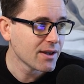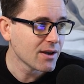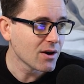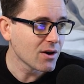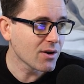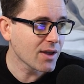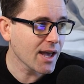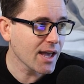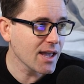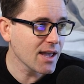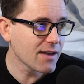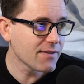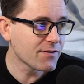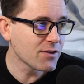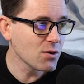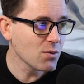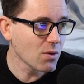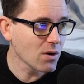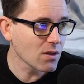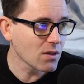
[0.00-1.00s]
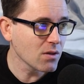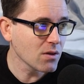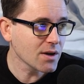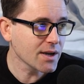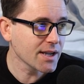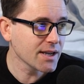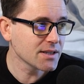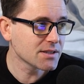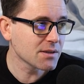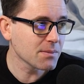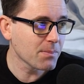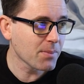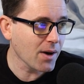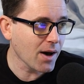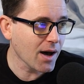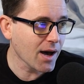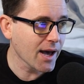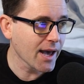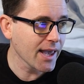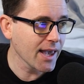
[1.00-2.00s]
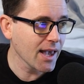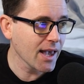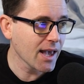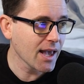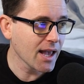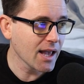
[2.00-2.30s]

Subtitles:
Okay, if you are looking to buy